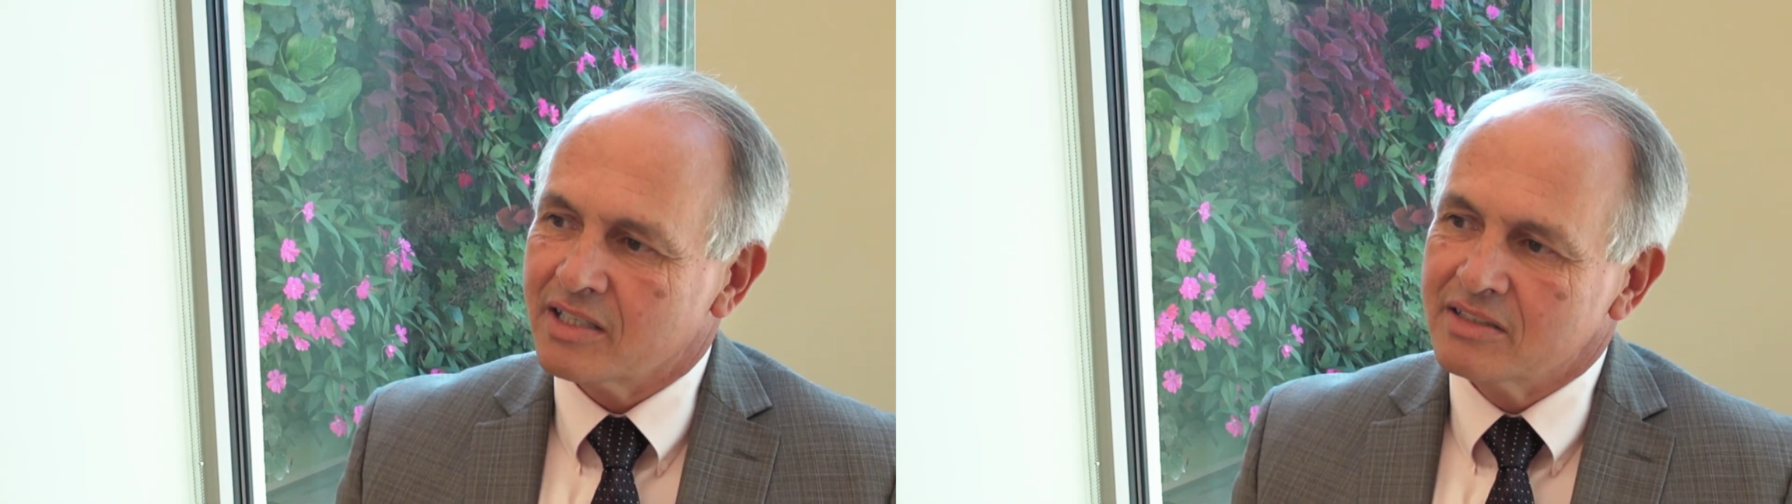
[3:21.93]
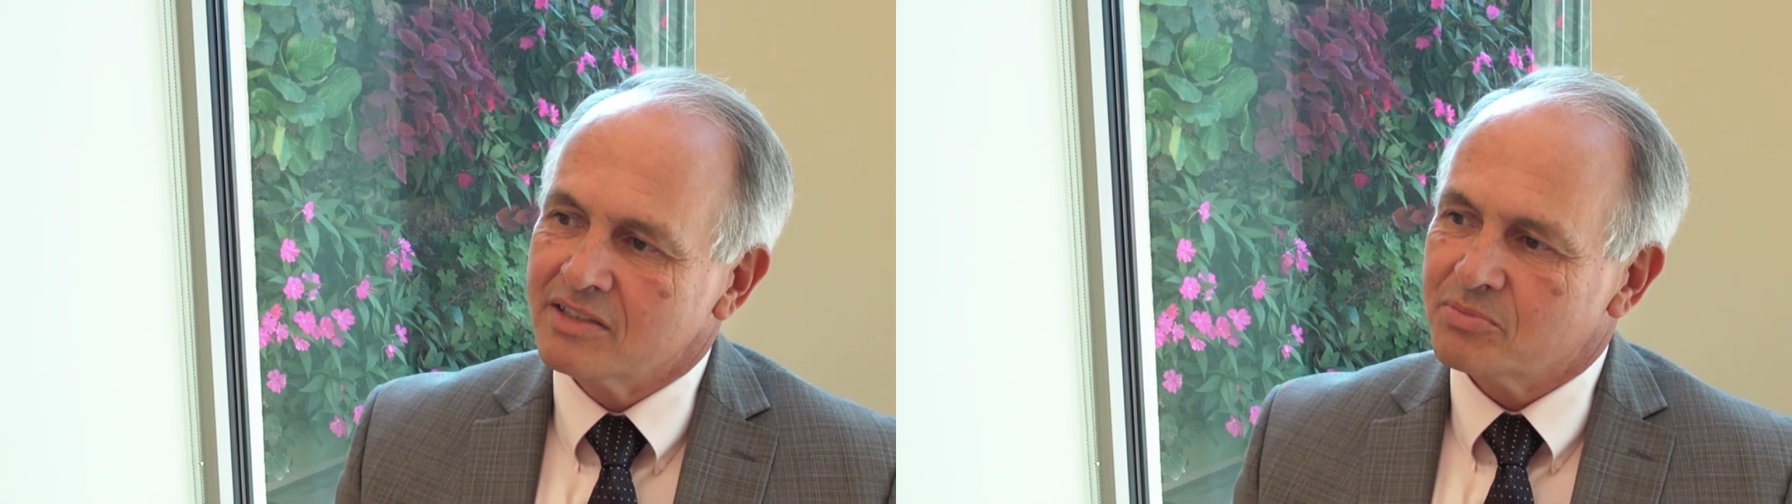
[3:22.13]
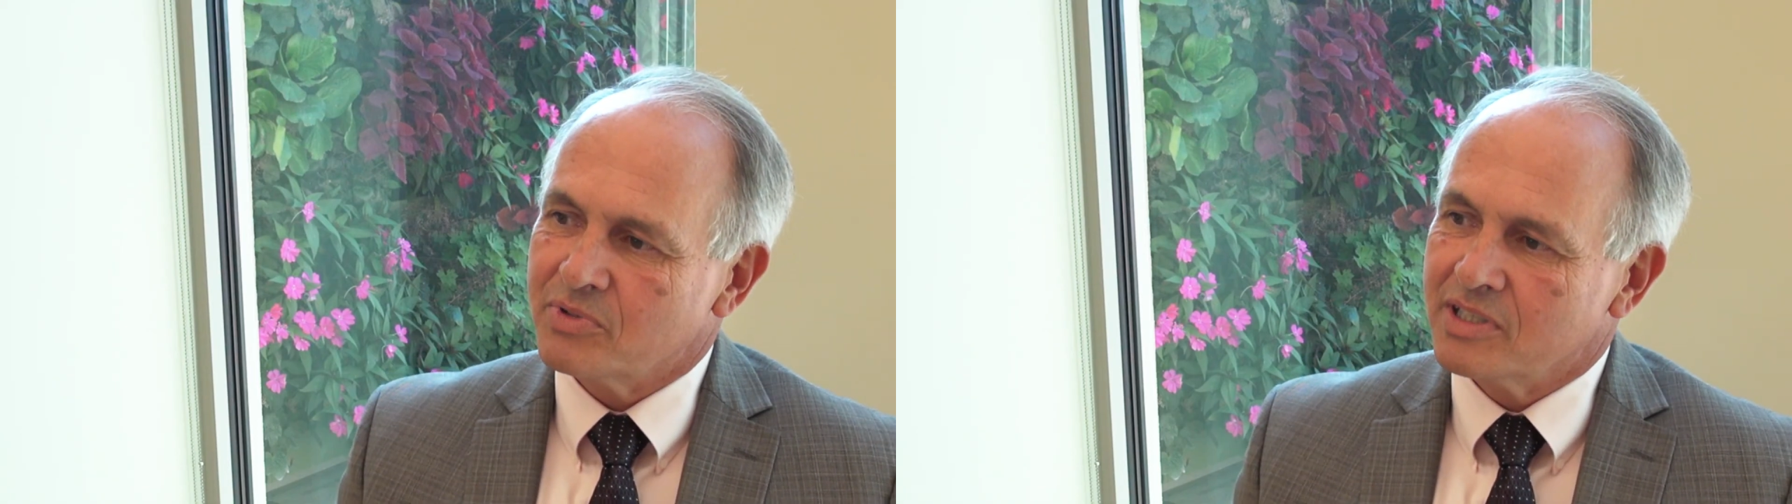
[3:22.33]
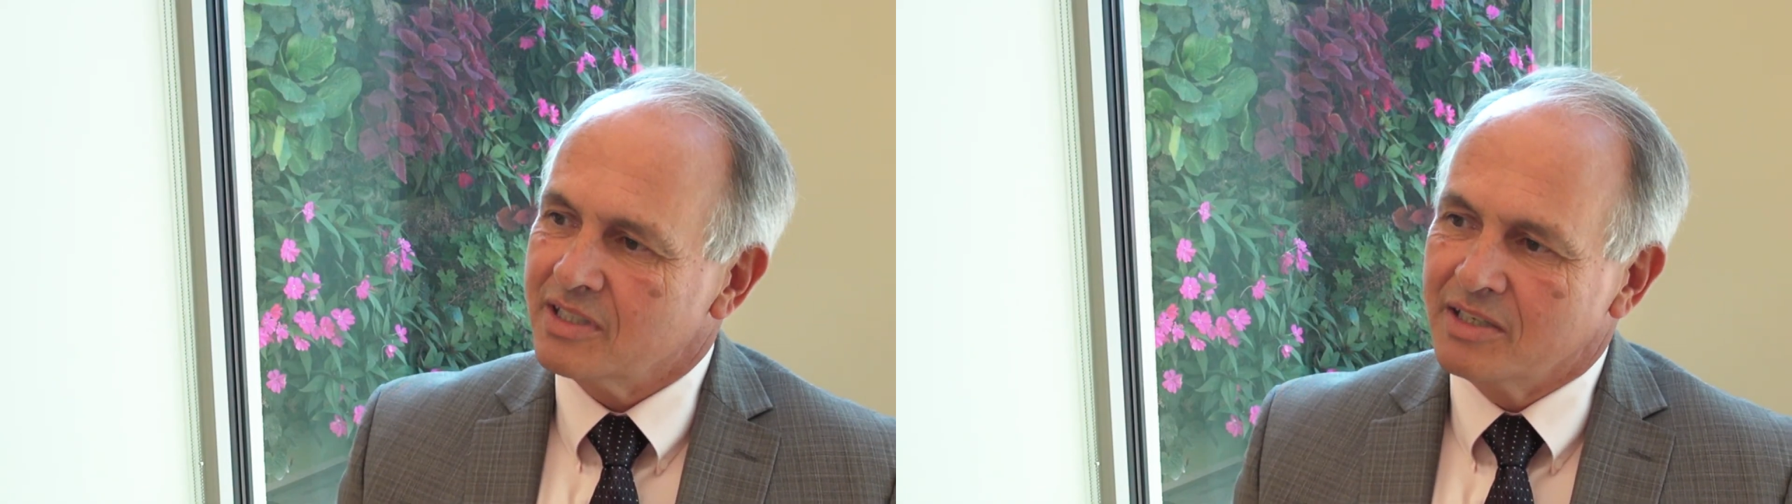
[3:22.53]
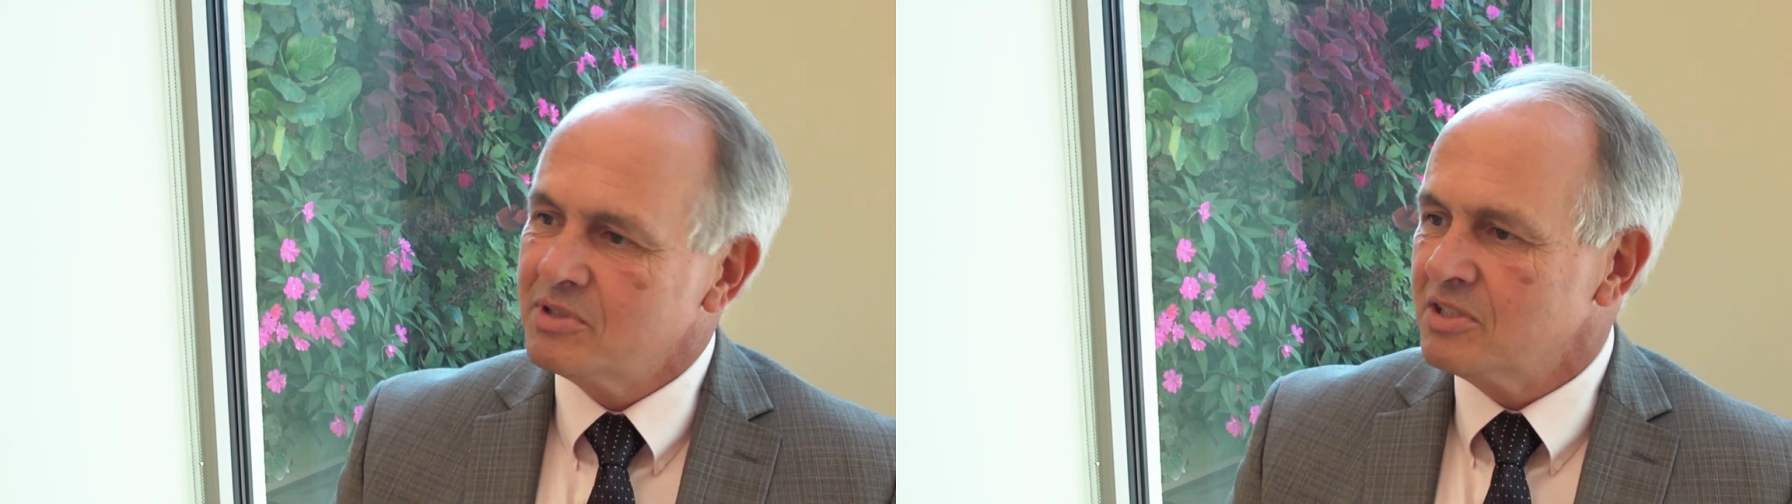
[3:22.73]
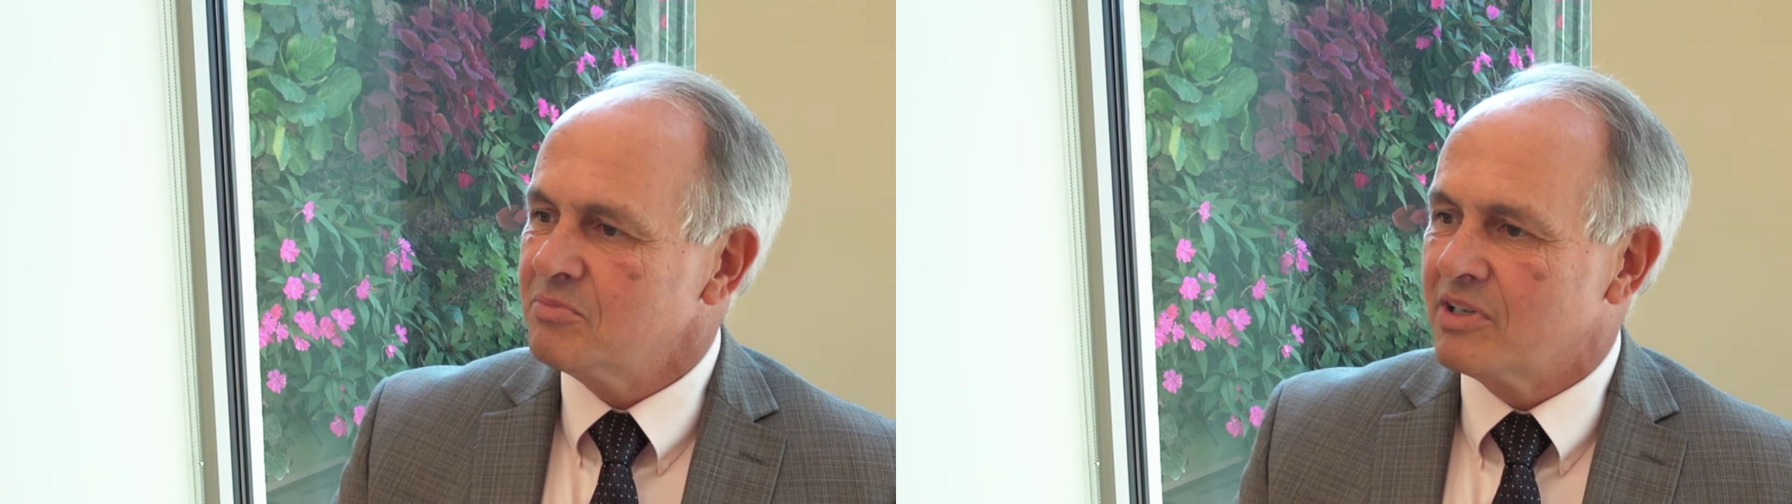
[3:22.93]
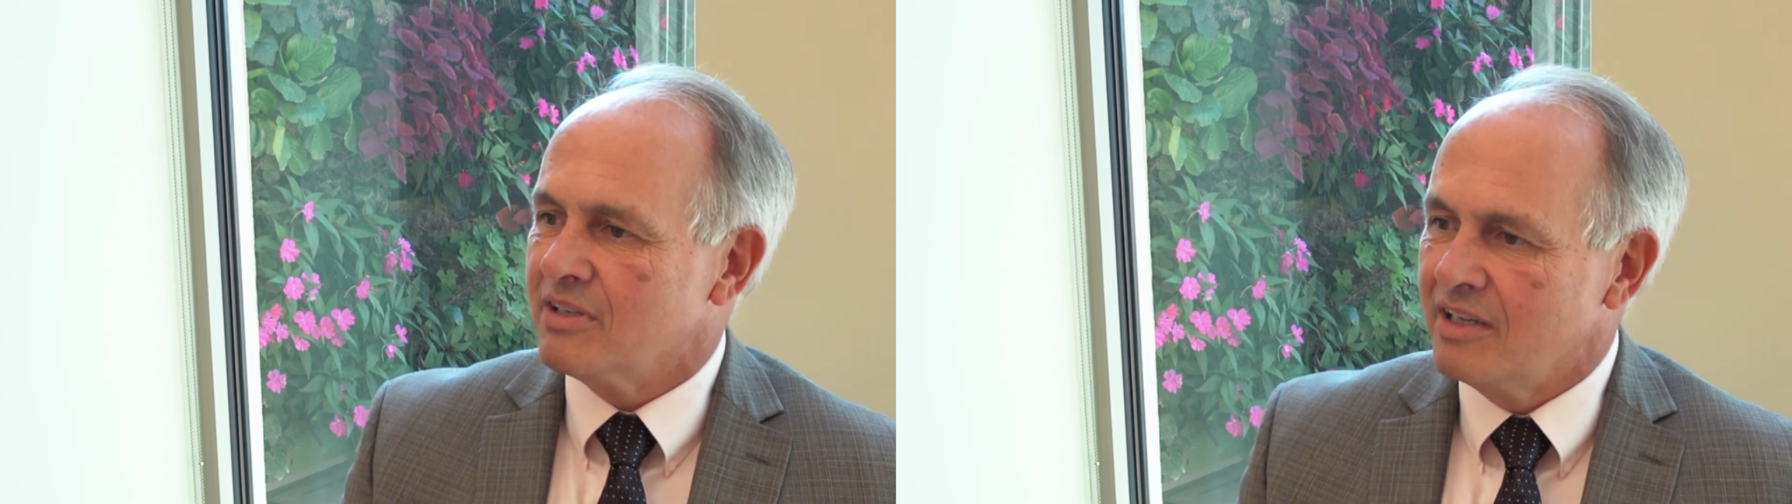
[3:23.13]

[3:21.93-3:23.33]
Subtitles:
in the springtime. It's just part of